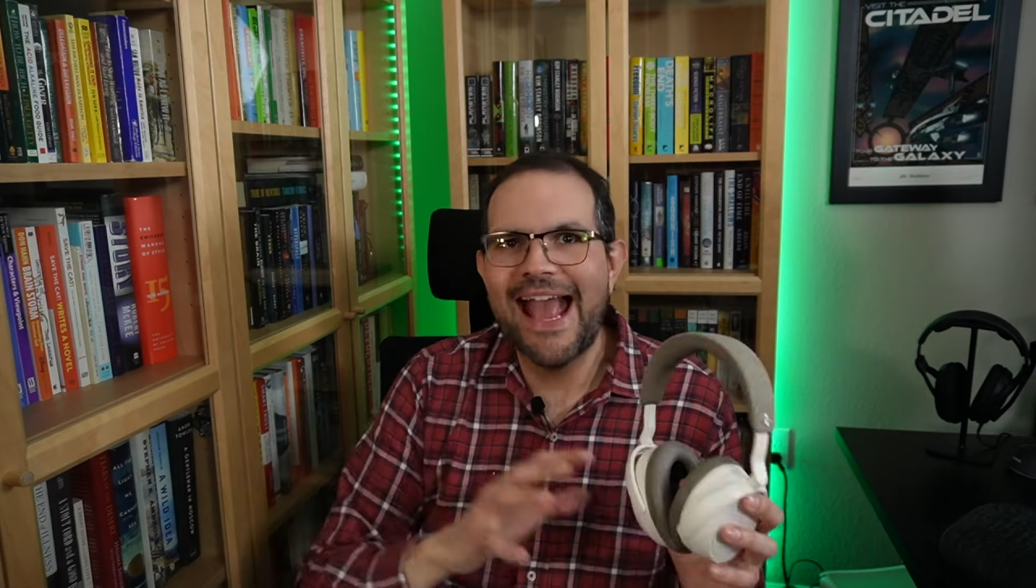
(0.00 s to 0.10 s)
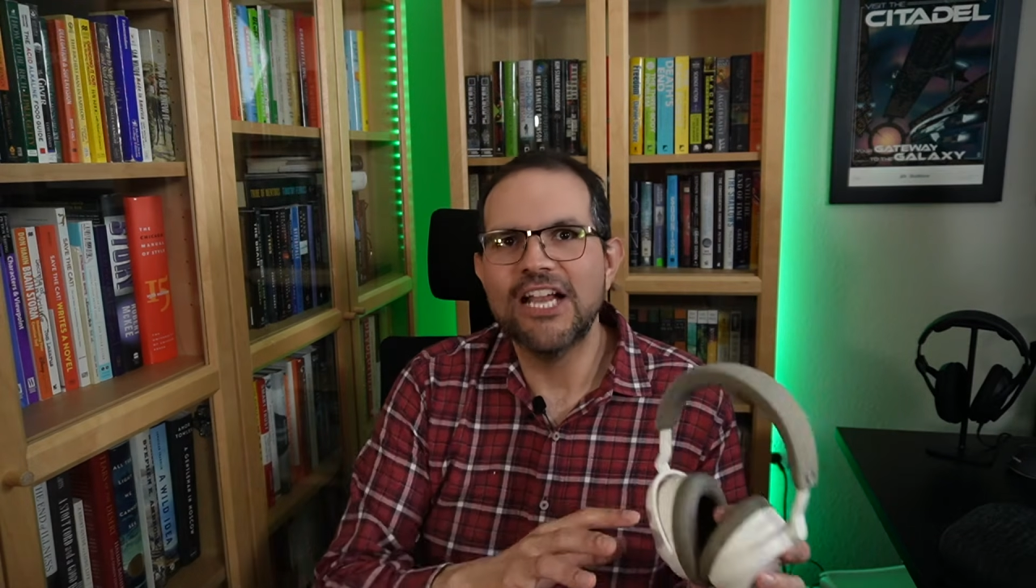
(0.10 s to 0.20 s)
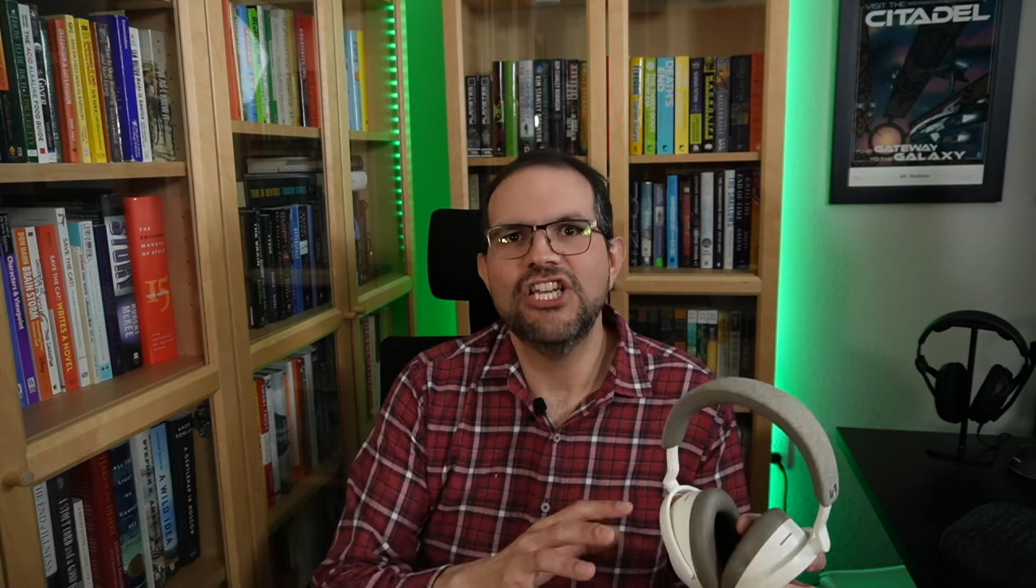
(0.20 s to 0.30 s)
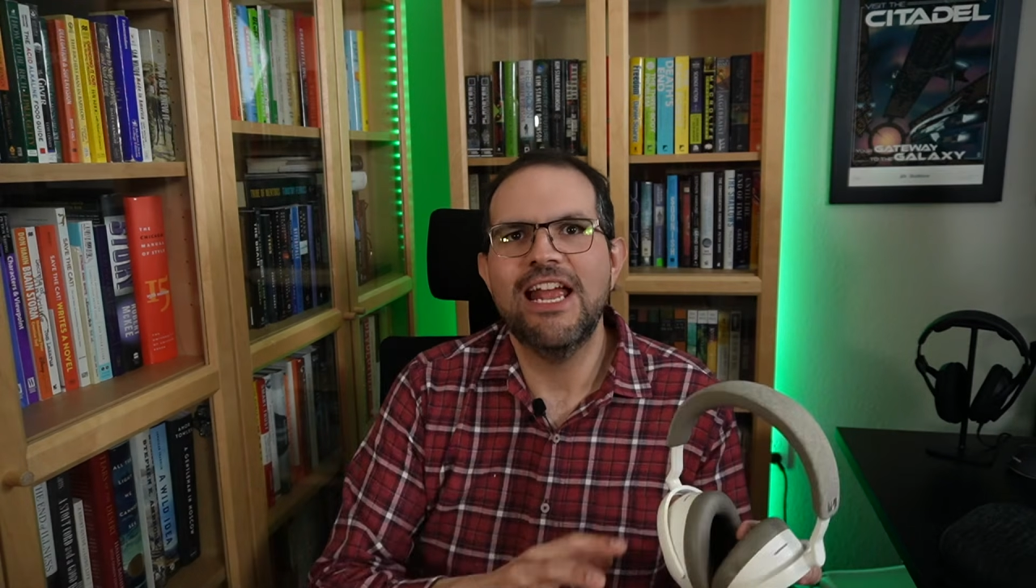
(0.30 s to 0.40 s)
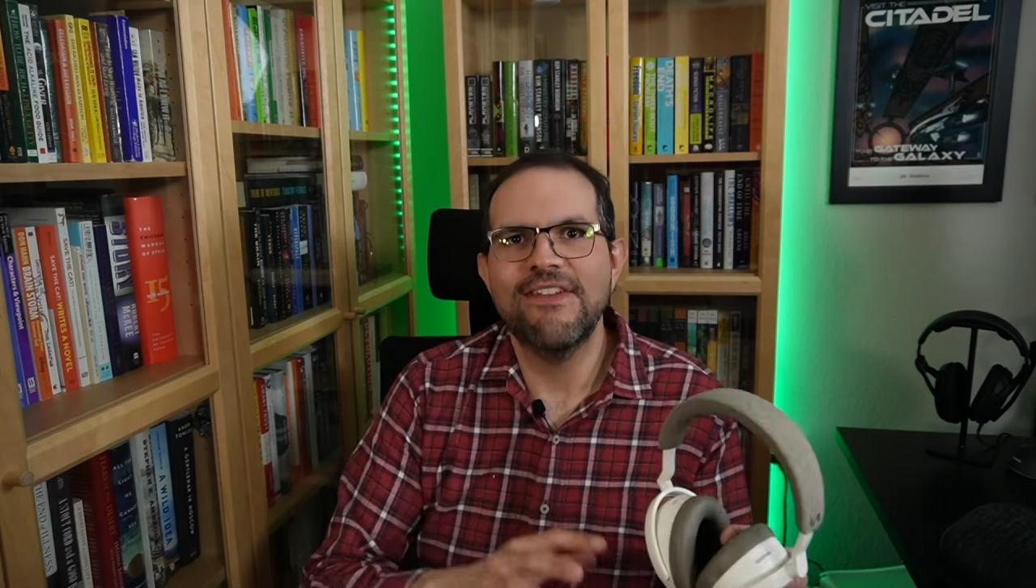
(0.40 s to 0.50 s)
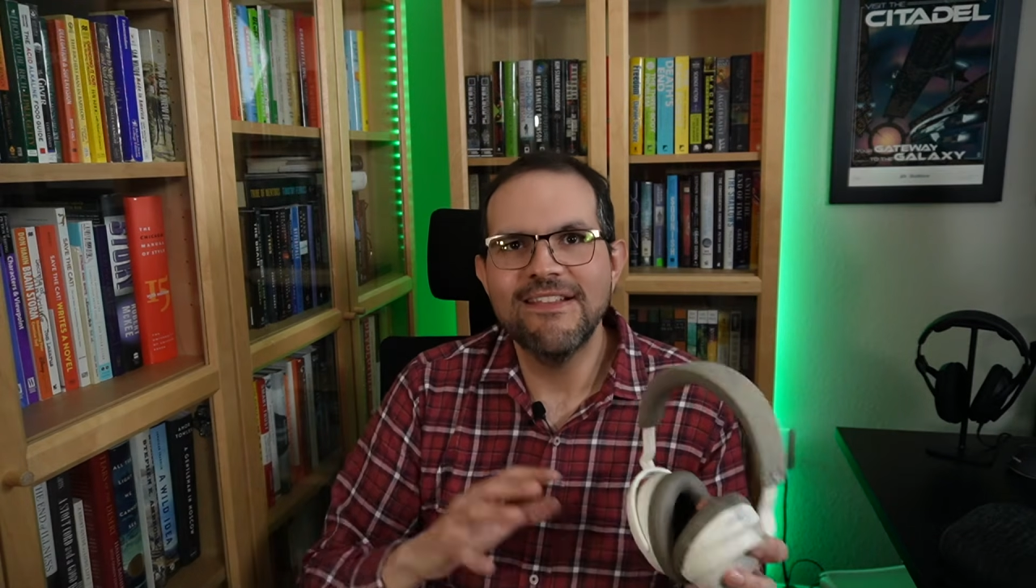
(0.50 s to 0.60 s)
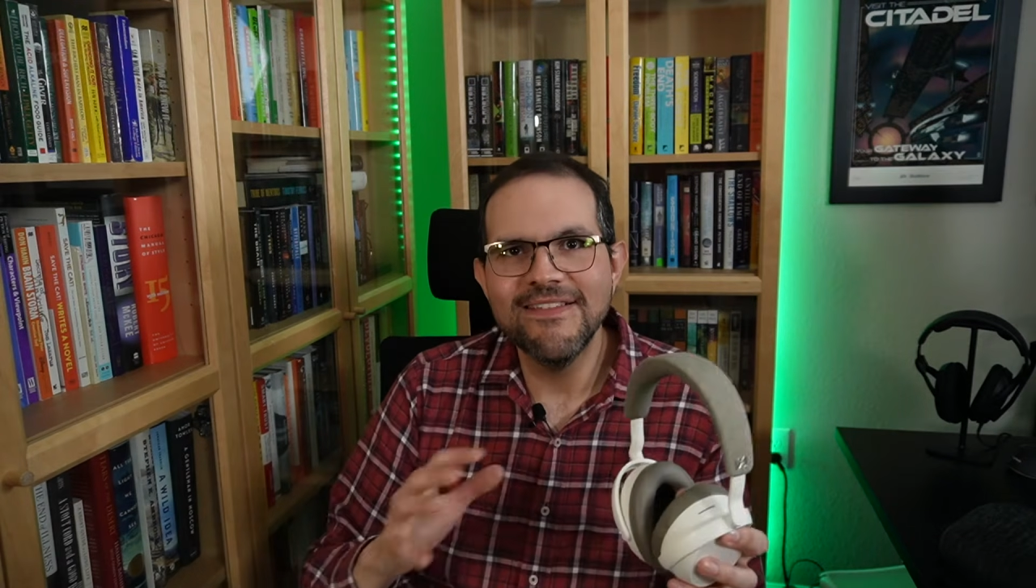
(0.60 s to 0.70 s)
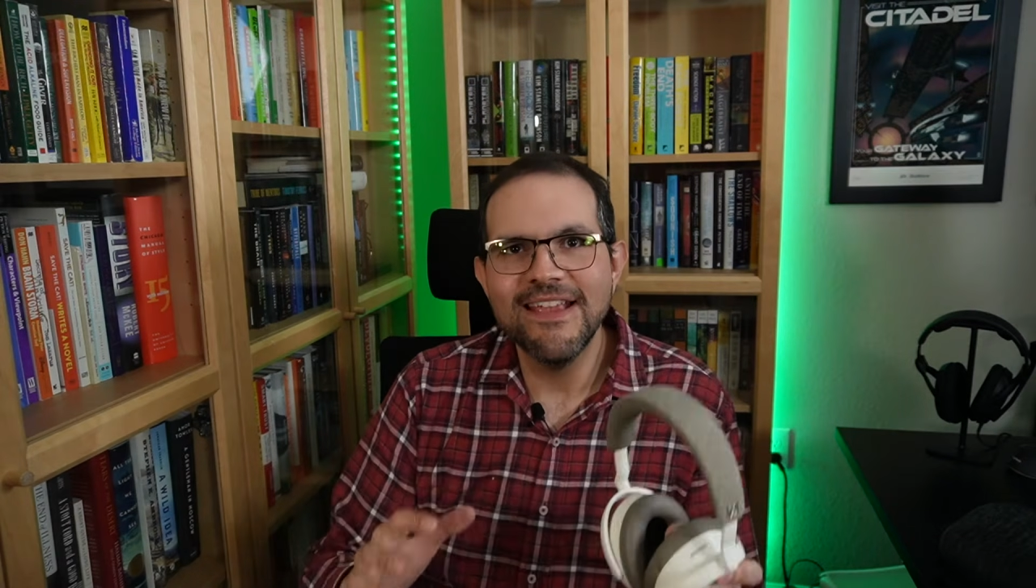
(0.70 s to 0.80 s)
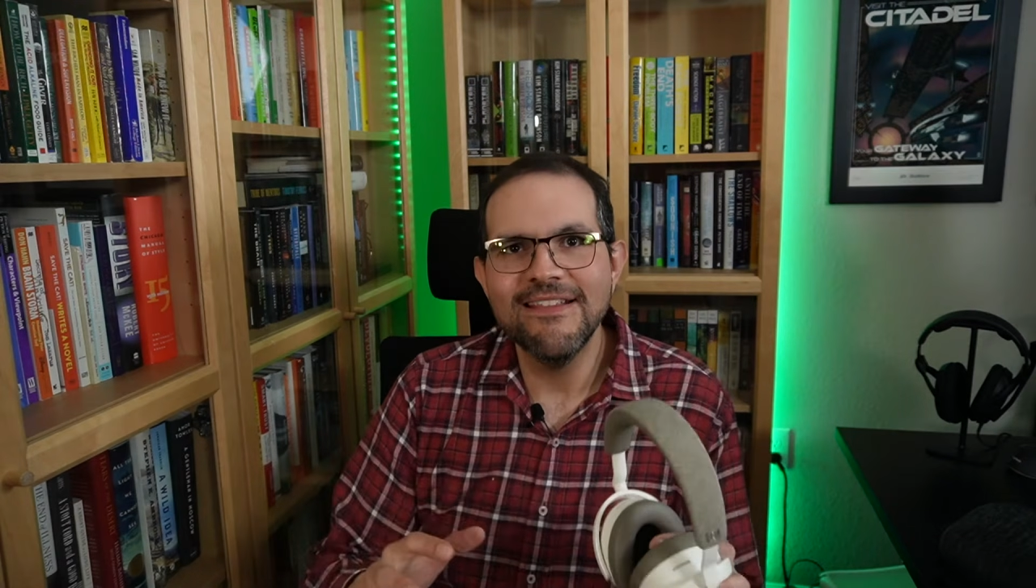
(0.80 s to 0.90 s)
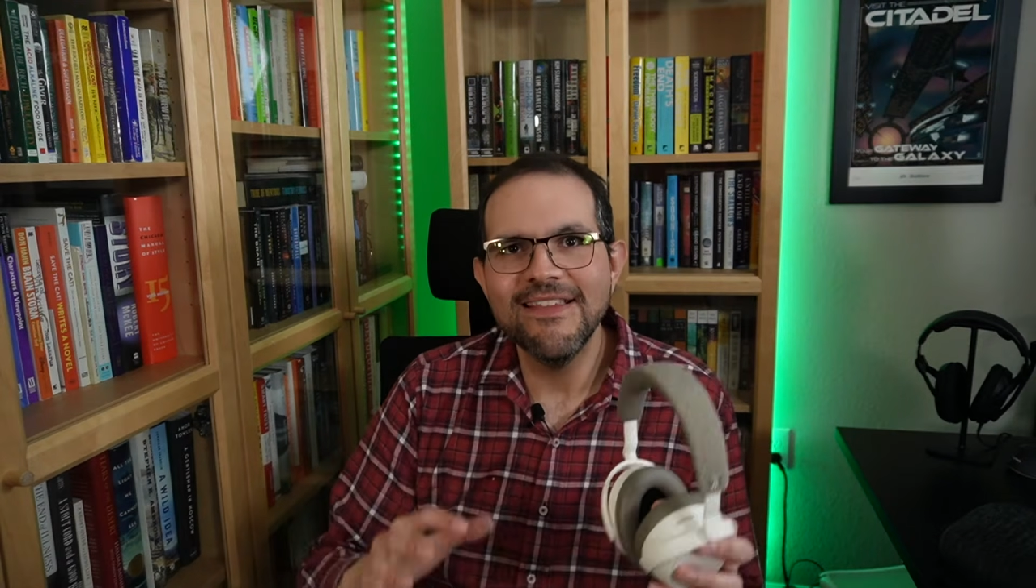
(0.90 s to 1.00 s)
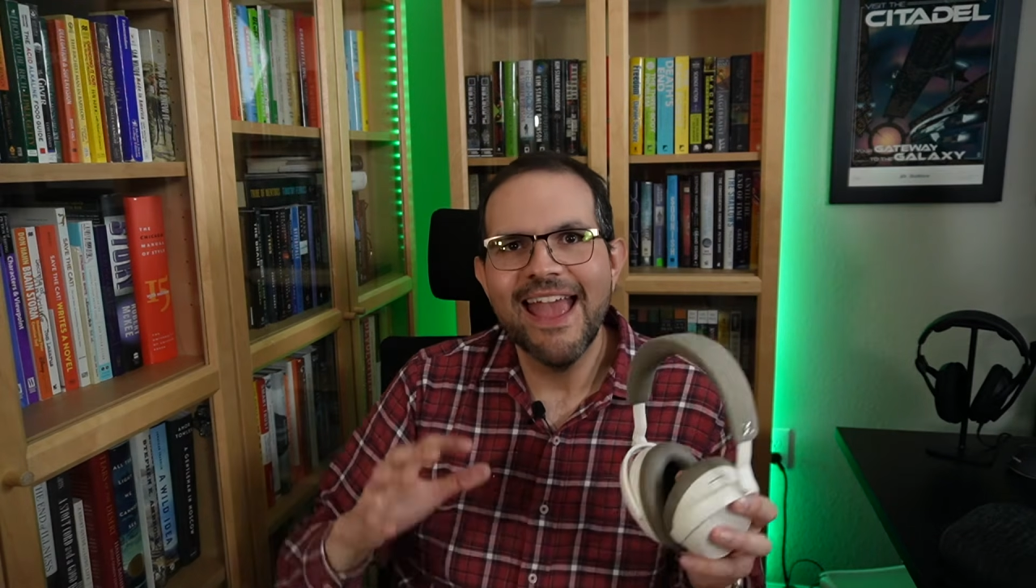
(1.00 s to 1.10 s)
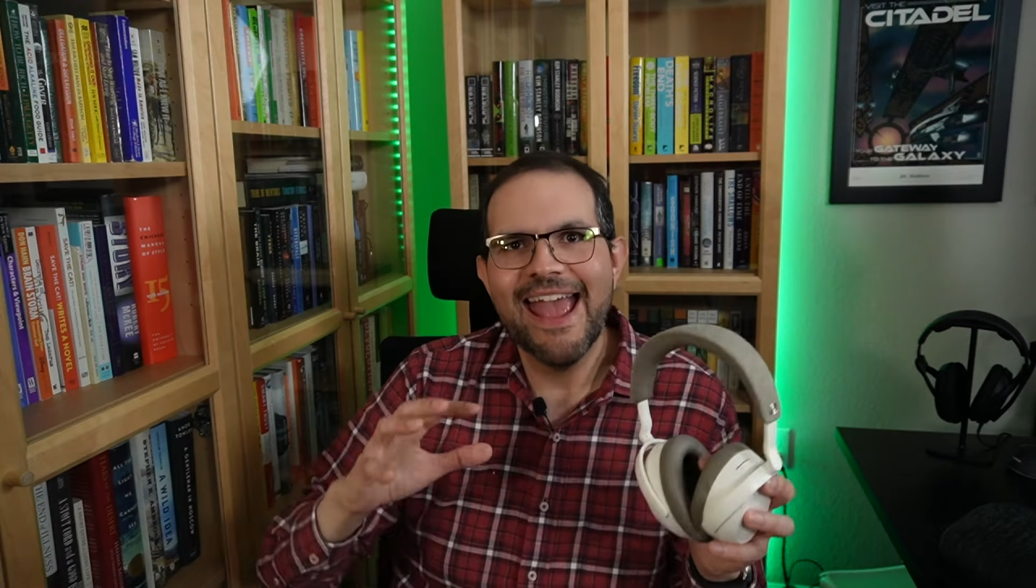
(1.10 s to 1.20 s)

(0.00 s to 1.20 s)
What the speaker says: action-heavy scenes